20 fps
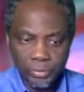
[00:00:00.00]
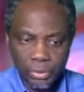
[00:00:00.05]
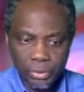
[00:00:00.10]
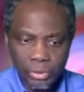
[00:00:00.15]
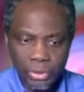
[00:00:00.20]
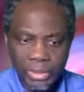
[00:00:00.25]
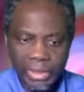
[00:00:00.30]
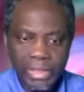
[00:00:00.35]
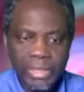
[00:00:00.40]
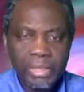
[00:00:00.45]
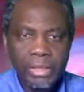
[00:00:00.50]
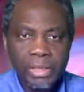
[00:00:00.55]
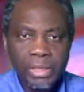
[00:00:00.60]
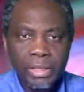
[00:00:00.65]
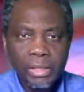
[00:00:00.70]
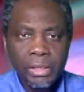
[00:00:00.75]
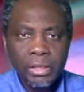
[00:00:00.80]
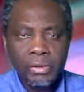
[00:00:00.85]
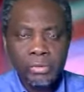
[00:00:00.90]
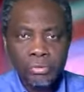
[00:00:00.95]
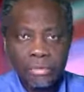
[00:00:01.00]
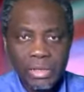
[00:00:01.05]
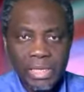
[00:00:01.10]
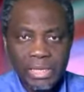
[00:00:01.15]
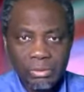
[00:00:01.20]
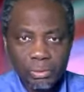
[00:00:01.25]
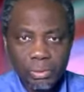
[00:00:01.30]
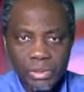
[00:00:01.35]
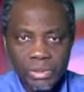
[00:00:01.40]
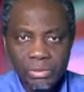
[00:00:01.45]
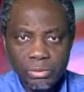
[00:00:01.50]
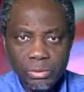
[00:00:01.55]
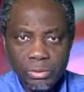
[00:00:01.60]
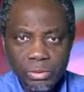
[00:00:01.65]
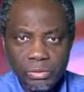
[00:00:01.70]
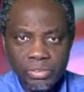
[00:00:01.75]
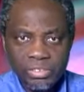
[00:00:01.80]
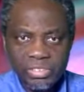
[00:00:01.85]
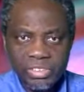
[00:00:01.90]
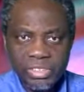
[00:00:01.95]
Okay, so that's what
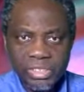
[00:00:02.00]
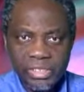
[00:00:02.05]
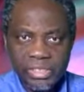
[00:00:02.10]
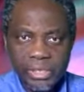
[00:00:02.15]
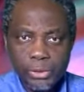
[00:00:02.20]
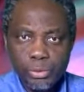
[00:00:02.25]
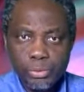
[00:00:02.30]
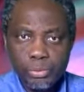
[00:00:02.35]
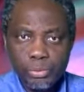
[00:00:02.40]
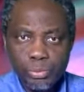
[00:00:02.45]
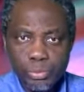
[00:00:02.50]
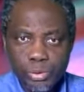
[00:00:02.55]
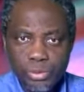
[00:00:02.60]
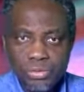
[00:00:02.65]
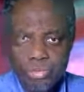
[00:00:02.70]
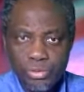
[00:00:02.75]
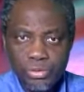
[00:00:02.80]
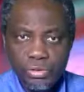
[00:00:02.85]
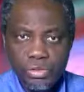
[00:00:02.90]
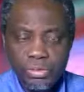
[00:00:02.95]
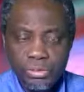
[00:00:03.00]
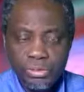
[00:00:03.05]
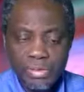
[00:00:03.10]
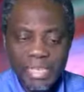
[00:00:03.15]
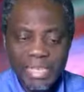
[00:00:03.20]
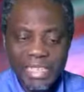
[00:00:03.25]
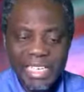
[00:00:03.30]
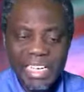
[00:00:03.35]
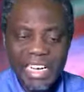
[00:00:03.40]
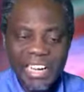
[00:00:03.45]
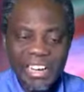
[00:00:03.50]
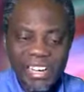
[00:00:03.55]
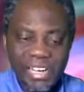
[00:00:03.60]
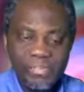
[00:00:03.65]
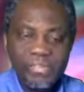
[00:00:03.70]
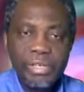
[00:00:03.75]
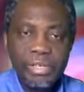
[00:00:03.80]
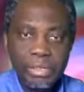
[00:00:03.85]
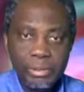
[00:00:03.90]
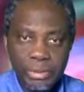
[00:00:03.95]
God is saying, that you must not make a
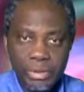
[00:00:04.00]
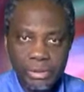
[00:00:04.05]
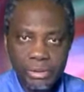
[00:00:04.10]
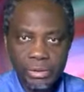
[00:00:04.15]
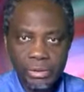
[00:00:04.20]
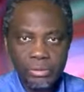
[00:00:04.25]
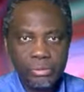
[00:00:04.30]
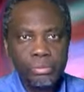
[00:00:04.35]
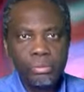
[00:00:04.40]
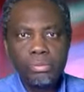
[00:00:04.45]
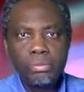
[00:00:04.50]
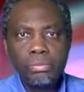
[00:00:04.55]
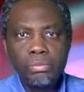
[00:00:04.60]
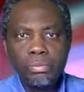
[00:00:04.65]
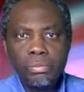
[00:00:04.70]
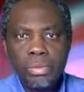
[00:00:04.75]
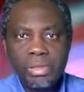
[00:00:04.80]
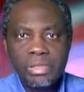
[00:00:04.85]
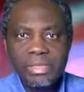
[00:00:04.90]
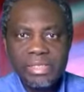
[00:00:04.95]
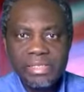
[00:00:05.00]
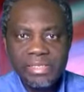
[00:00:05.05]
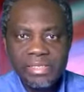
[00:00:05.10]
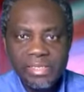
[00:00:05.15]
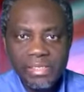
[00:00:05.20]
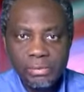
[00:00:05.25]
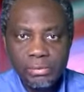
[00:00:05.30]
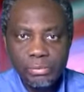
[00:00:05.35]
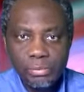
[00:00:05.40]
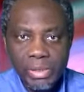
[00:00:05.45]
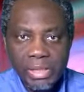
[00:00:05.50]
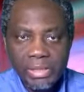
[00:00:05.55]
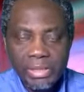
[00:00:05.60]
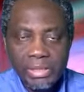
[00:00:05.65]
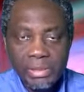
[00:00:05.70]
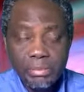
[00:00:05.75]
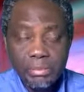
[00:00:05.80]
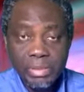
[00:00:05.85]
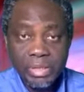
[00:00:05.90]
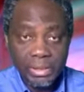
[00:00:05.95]
graven image. You know what they did when
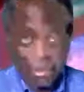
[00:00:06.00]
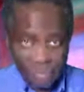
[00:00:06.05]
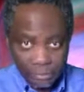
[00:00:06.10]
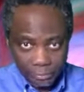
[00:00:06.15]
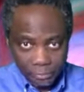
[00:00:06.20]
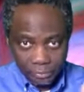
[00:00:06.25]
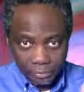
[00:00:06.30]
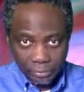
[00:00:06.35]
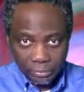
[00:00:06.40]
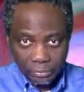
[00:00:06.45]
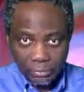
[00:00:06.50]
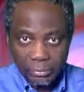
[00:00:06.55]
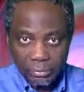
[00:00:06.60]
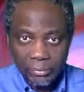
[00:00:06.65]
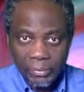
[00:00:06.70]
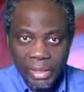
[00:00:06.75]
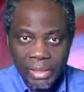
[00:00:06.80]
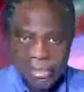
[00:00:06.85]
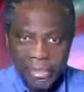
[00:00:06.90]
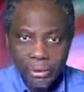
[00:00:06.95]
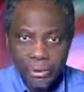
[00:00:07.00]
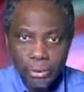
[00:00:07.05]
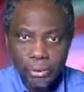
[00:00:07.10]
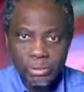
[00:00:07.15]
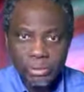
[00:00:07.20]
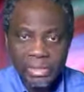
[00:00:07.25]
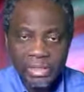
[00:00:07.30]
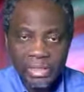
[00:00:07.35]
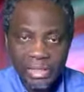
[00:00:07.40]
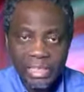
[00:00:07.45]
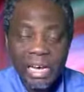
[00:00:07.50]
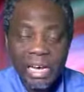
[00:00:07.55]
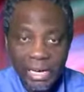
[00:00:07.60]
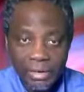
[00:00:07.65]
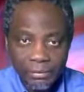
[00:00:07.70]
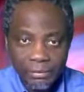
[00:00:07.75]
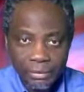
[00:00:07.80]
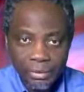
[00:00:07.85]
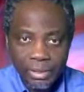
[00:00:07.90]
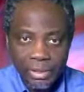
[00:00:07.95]
they make the golden
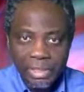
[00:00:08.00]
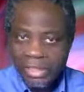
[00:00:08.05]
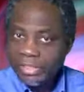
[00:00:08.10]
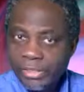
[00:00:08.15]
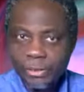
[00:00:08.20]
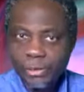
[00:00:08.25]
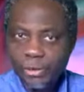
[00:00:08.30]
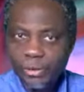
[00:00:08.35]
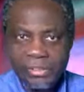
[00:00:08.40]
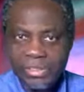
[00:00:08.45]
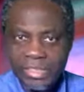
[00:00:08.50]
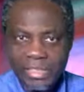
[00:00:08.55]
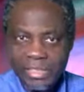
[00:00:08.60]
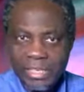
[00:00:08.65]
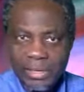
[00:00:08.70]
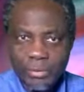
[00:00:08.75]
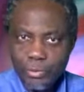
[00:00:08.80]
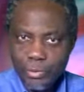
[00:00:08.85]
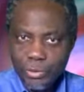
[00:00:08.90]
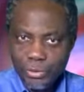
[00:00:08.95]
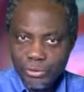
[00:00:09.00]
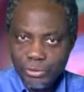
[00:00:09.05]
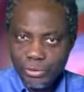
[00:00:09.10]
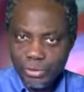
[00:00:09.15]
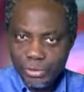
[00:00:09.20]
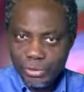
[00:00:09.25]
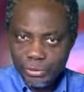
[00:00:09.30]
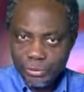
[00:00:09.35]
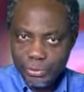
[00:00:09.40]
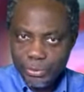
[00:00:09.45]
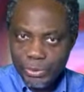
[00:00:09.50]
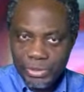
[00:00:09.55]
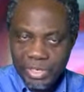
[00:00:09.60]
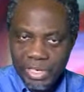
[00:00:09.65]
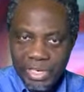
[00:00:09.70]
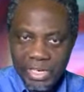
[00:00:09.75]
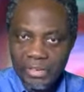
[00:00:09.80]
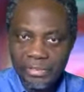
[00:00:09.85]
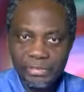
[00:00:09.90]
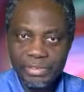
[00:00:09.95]
calf? golden calf was not a small
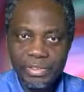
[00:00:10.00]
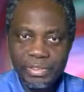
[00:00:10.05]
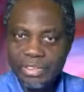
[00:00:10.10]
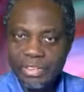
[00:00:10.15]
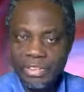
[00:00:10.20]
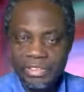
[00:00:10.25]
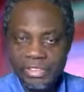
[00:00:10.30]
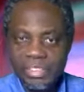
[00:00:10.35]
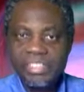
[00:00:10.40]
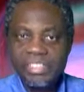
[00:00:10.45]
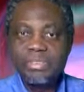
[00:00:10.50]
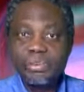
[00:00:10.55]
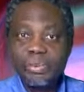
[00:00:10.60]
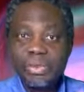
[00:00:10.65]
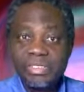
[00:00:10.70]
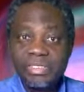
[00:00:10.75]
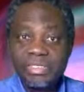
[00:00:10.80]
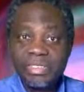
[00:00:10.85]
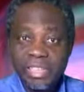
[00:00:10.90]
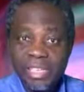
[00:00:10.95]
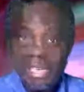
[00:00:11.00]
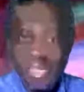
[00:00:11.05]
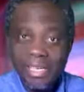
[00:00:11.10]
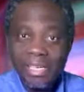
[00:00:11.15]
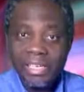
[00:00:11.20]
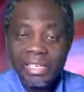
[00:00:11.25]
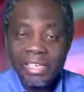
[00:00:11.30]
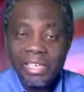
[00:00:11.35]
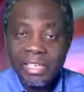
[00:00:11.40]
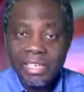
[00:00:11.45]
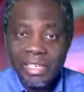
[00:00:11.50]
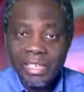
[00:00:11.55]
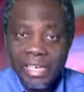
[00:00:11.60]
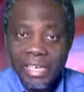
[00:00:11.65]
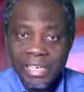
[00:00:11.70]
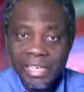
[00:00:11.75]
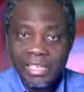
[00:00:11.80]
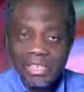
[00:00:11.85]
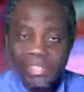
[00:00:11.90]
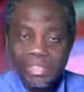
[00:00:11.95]
calf. This was a
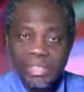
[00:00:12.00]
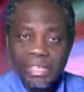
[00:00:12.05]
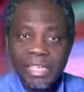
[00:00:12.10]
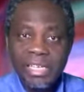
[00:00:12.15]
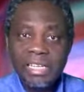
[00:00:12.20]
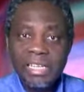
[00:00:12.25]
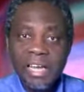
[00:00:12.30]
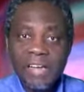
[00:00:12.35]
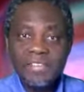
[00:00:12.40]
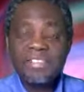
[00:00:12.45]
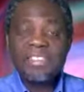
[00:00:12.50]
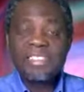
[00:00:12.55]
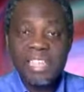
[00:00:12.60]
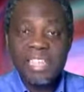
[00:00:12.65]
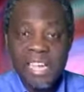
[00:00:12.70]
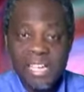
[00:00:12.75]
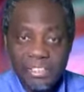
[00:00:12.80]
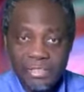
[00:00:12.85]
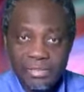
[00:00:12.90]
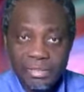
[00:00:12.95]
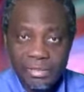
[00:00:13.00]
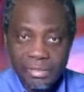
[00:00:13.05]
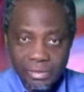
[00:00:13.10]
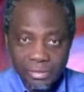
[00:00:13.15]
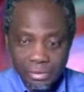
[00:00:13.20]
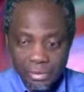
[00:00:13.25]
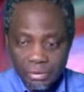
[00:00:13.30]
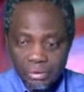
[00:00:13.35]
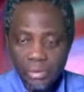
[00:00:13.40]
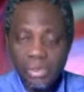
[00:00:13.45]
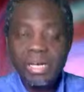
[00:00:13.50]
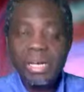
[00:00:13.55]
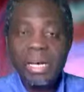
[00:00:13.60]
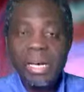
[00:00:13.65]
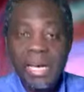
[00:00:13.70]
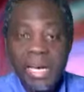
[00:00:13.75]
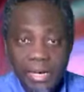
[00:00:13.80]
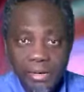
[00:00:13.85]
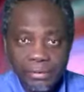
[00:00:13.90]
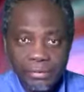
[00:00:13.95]
life-size,
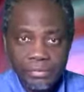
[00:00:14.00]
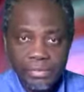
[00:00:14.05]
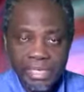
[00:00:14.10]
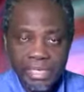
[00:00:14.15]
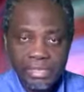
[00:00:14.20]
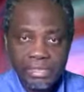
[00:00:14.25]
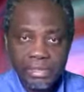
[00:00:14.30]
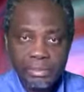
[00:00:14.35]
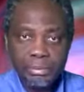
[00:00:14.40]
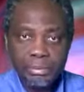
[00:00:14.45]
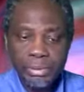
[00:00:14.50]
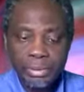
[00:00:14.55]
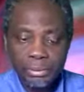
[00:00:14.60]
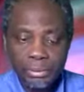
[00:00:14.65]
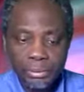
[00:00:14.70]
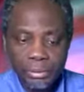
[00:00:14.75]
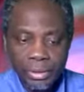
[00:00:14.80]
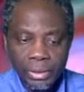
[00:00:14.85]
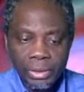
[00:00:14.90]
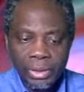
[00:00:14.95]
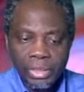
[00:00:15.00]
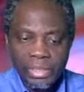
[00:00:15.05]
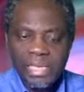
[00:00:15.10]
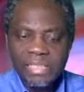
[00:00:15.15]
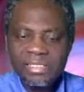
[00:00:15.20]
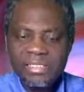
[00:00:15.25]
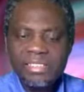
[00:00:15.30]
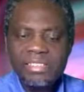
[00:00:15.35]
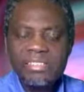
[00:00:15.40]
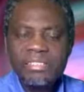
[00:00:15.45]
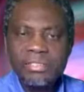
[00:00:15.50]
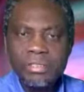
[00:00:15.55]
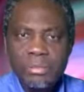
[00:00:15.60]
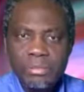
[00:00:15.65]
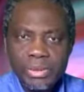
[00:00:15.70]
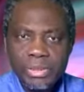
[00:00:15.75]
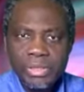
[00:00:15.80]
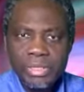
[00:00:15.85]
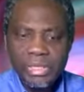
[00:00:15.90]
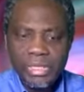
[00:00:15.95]
calf that they build. That is
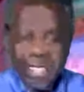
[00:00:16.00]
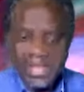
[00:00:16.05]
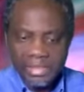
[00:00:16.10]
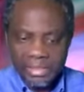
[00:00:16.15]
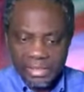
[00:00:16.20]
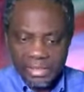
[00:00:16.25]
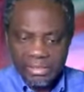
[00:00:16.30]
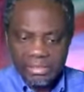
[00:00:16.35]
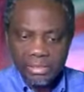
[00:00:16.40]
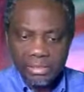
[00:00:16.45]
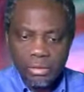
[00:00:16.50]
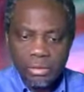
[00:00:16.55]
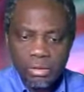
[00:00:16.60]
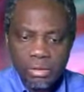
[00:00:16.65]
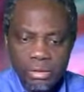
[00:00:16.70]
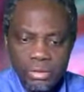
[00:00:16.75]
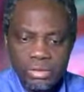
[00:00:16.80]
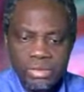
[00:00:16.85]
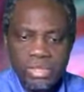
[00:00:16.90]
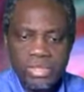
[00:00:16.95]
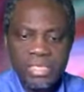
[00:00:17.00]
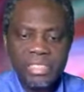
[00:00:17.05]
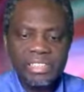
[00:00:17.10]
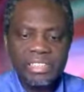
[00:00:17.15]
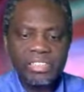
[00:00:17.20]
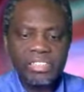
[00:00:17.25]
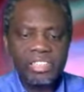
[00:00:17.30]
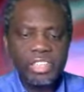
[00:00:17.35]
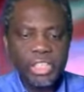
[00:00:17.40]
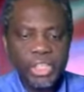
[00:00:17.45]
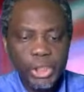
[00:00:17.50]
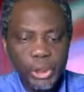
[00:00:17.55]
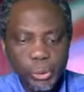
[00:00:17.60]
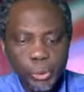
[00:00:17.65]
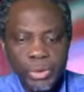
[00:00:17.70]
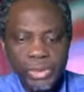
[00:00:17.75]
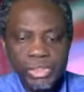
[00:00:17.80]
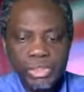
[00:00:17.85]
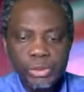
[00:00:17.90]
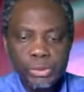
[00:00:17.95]
somebody that is cutting, that is
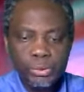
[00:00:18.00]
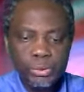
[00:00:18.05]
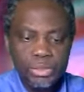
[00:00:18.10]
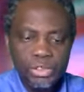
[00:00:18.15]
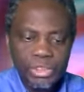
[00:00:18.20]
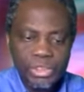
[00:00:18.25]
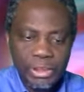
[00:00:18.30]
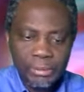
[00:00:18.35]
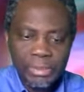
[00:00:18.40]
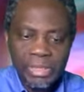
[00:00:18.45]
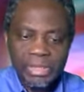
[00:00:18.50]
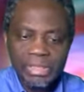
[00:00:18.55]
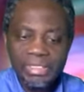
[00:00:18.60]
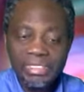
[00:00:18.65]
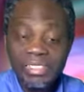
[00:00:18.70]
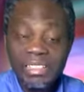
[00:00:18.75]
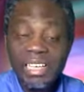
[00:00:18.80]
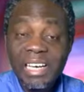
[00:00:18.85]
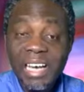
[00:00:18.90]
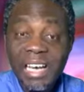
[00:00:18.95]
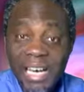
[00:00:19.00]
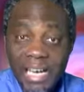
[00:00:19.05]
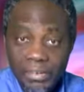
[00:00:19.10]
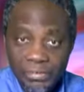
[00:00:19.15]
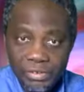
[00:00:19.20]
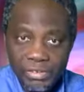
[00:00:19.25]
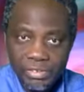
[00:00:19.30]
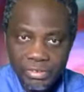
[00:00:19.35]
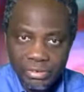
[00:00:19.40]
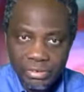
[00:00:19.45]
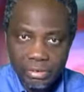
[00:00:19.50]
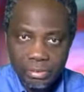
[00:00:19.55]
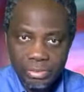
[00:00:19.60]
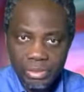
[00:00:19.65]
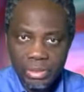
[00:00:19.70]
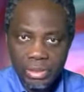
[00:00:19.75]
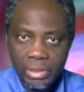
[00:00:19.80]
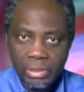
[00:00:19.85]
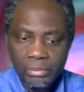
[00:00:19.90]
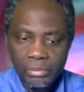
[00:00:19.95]
hewing into shape, that is carving
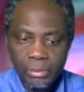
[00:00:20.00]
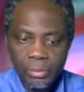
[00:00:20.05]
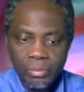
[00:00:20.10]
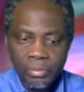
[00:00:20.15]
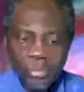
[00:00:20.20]
something out